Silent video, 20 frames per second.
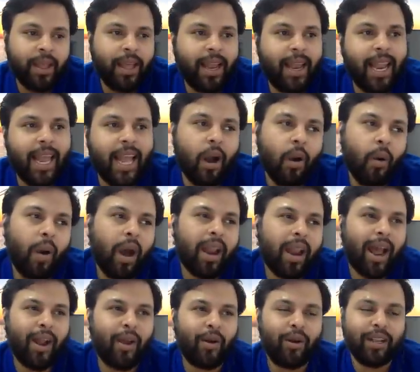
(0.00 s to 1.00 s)
Layer 1,
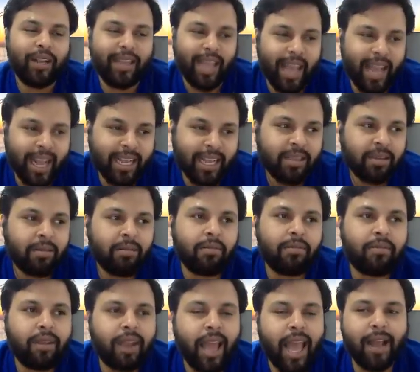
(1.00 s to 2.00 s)
I don't think so,
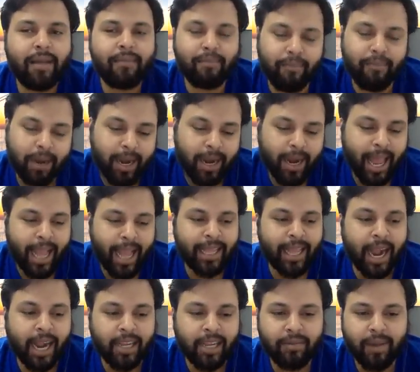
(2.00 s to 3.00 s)
like, but like
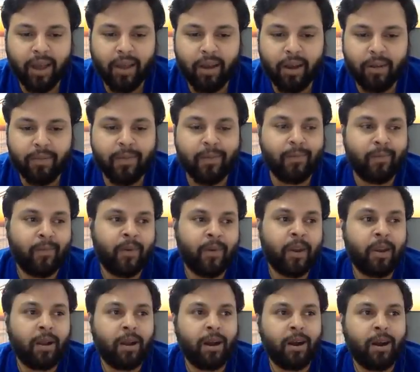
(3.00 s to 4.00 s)
that's my own
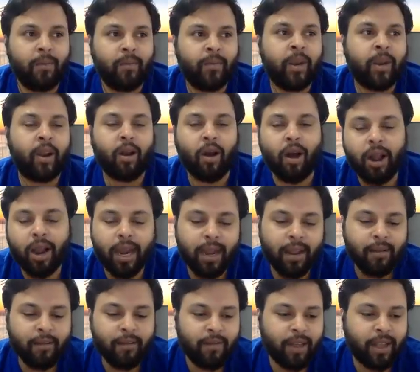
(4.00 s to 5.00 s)

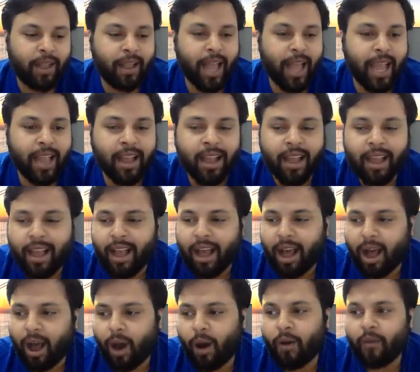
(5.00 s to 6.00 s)
prerogative with like
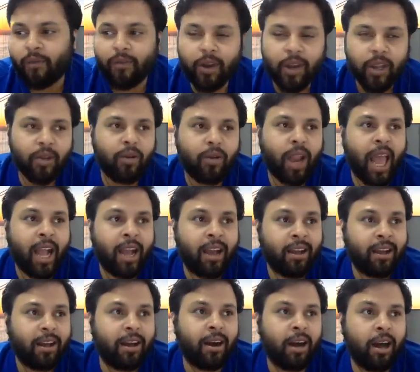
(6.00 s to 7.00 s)
how would you like
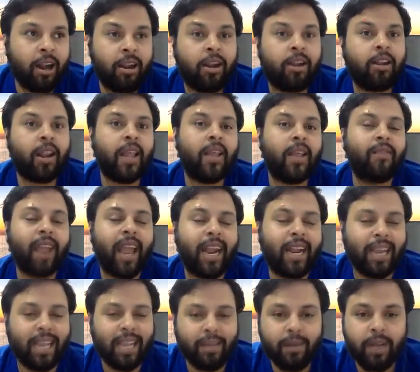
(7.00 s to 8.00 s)
retrieve like
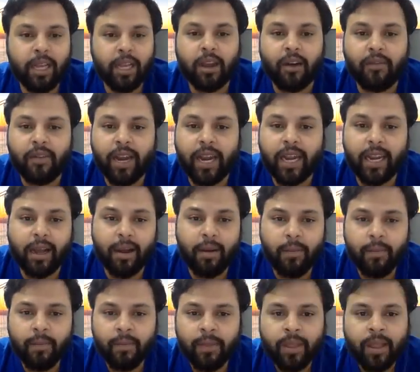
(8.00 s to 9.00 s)
PBs of data.
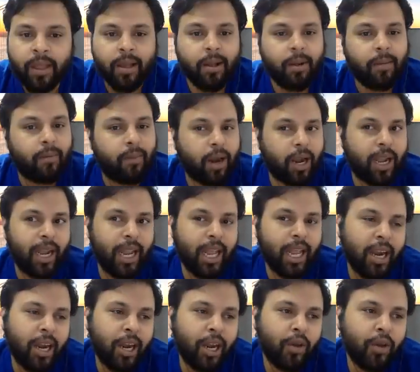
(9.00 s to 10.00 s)
But
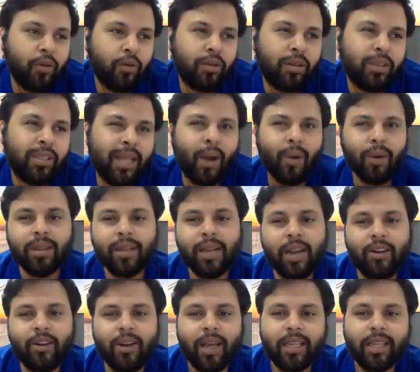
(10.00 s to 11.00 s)
layer 2 sounds
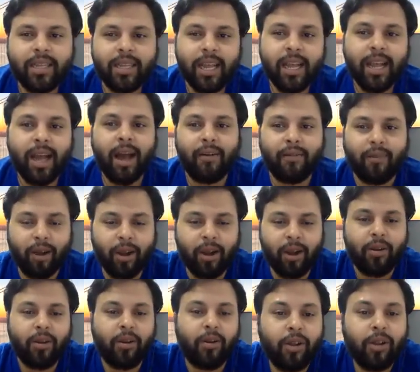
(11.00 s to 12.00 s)
interesting. I want
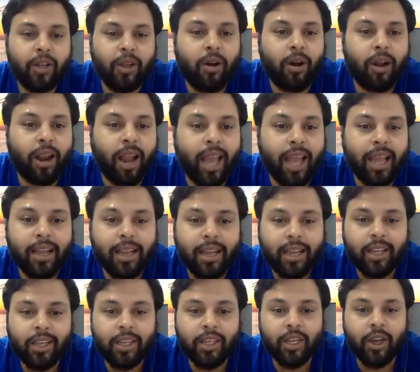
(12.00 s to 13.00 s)
to know your
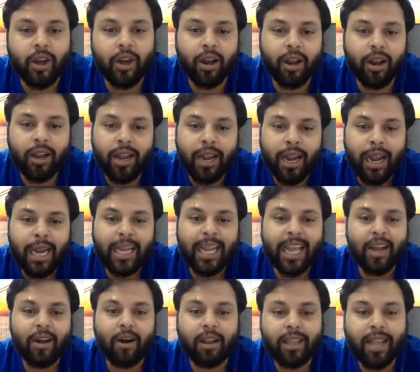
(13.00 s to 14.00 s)

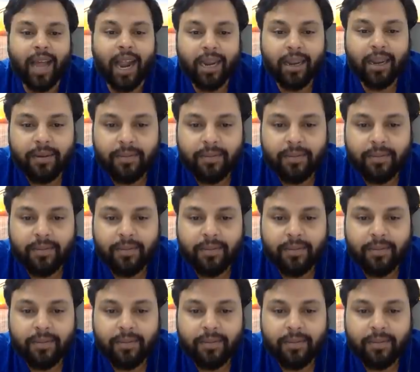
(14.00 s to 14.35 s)
take on that.